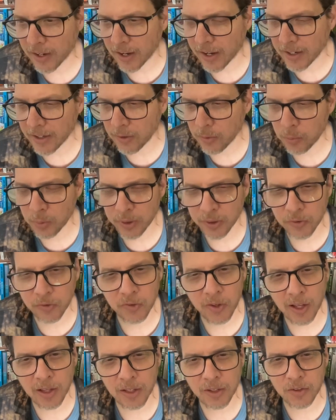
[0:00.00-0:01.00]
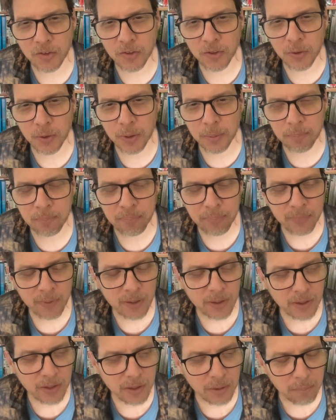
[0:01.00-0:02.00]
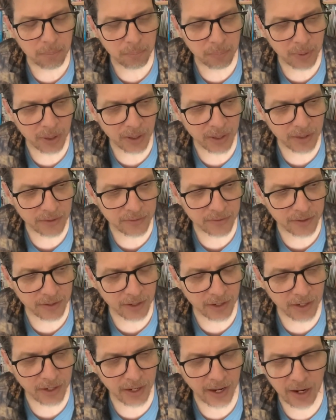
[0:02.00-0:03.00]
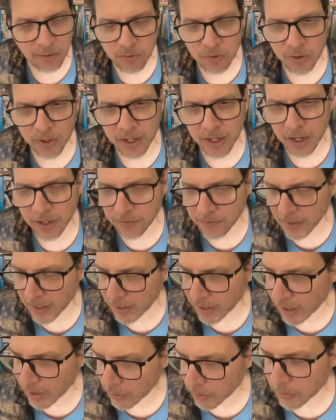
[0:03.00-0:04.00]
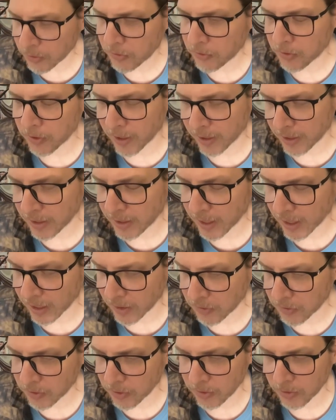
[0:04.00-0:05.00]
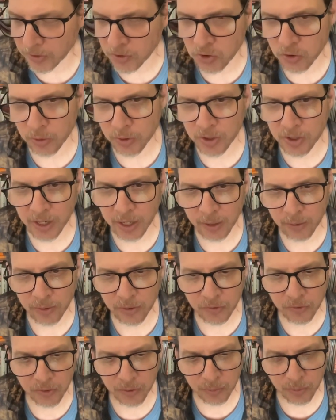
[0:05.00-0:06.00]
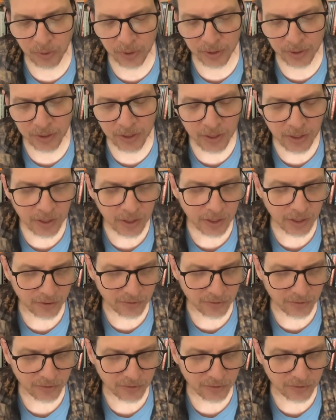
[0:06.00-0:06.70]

I didn't want to sell it to him. But after I got that other Stratocaster, the George Harrison one, I